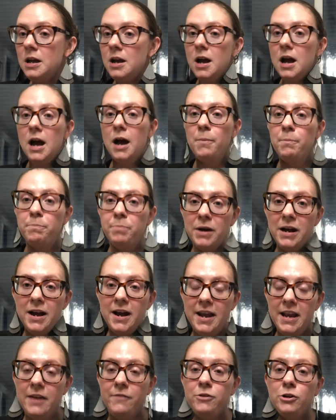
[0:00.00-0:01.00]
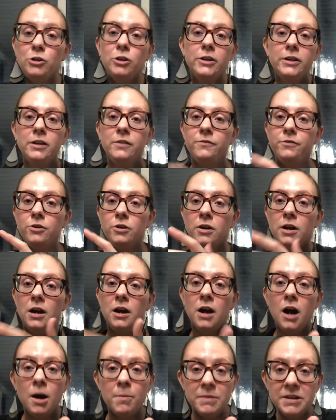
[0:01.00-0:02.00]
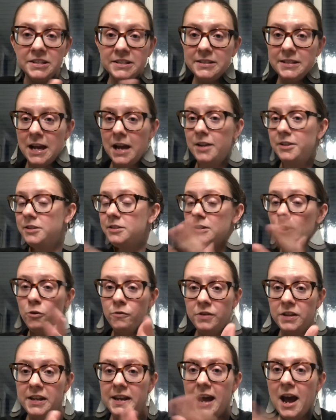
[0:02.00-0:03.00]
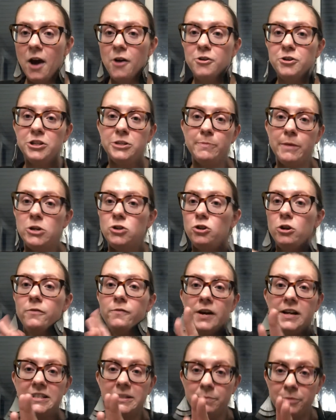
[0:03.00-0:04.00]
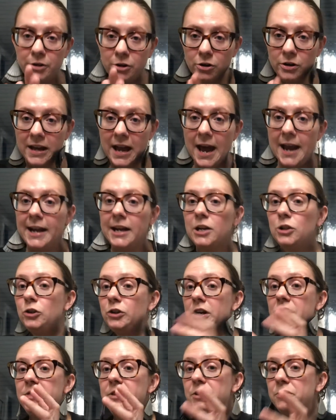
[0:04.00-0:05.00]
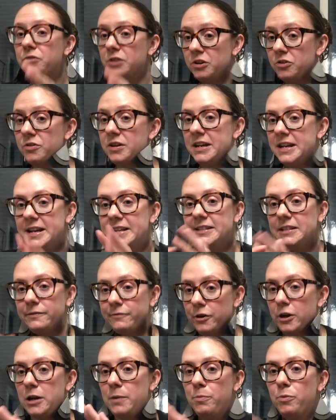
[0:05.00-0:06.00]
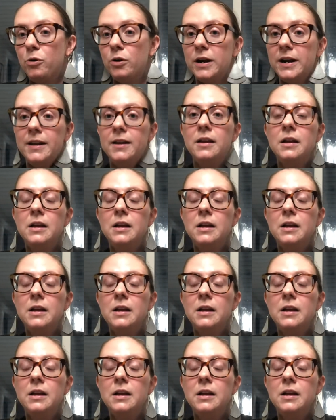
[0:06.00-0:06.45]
But if you're looking for a hummus that's over the counter, just make sure you find something organic and look at the ingredients. It's very important.